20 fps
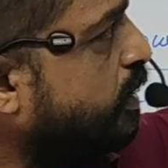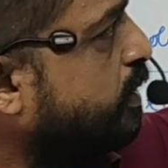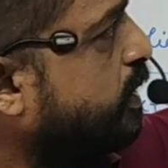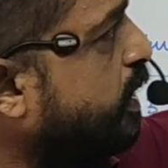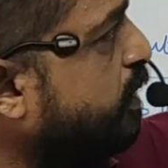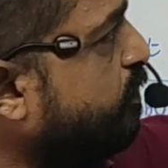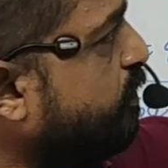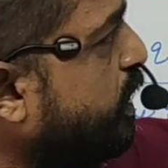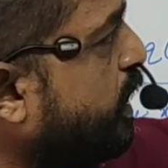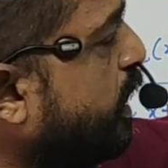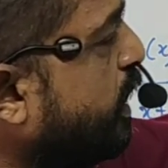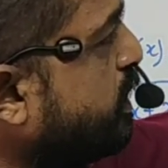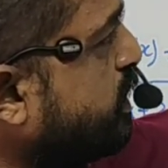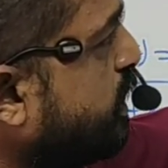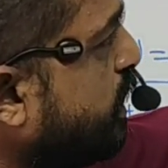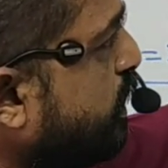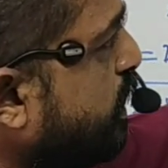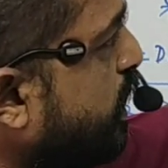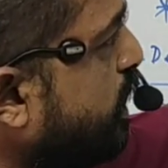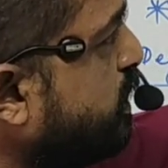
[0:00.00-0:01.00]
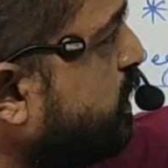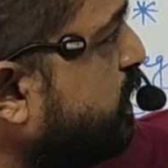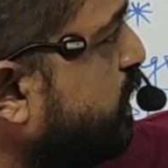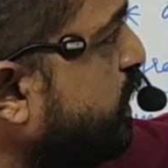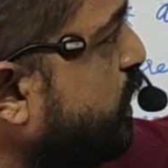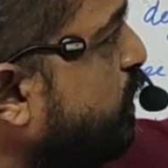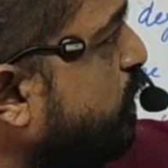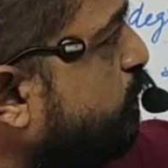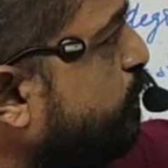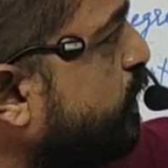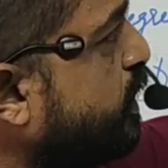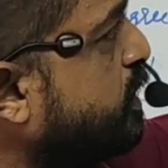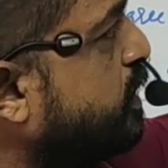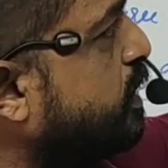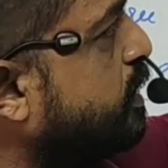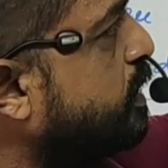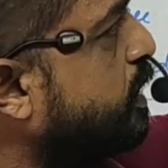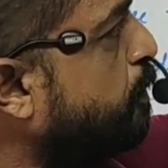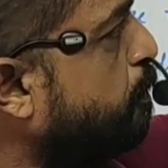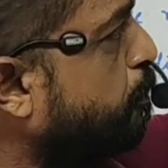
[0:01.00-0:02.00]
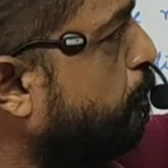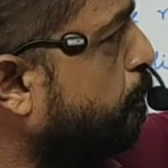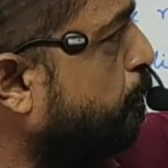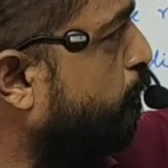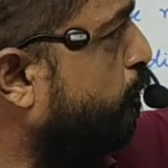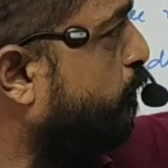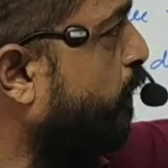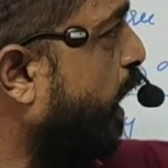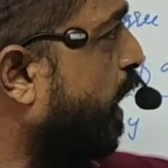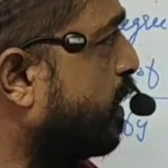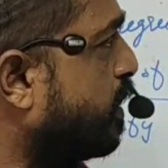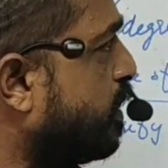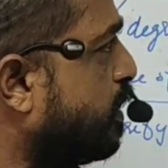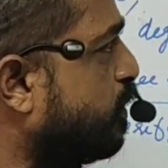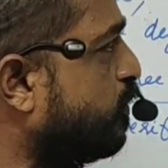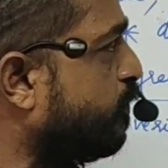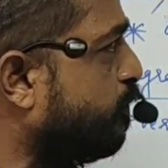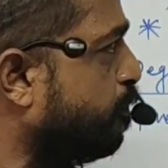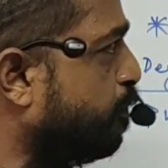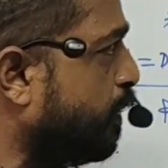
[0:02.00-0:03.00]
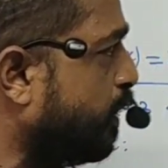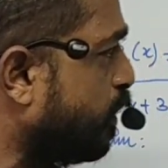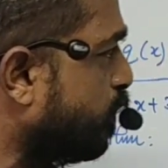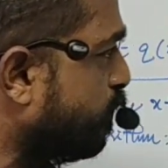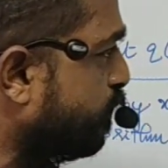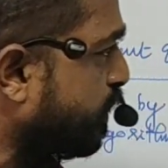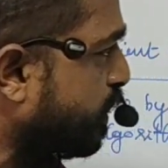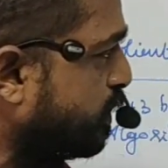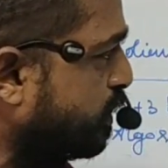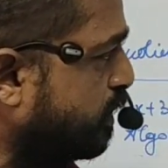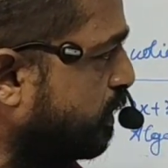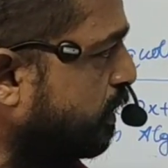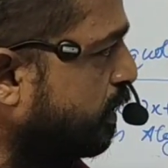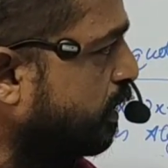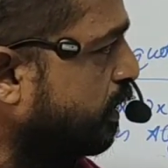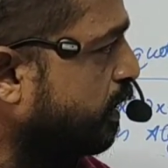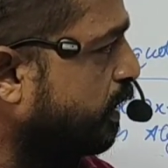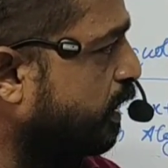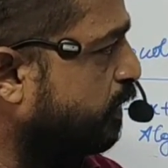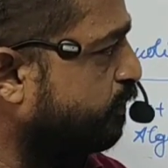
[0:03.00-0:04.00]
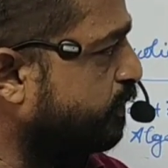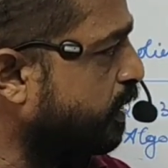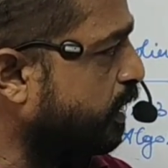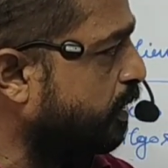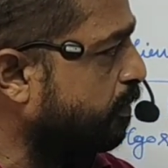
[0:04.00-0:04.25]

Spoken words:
then we can say that g of x is a factor of p of x. If the